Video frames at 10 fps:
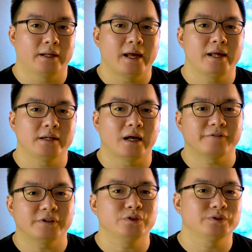and
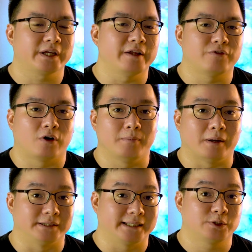after using it for
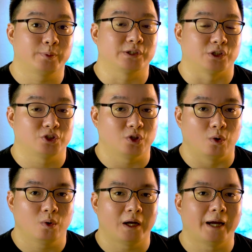about 6 weeks or
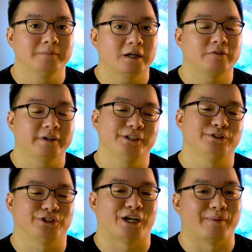so, I'm now ready
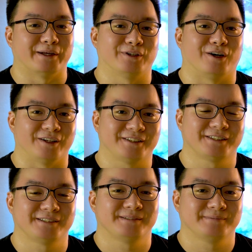to share my thoughts.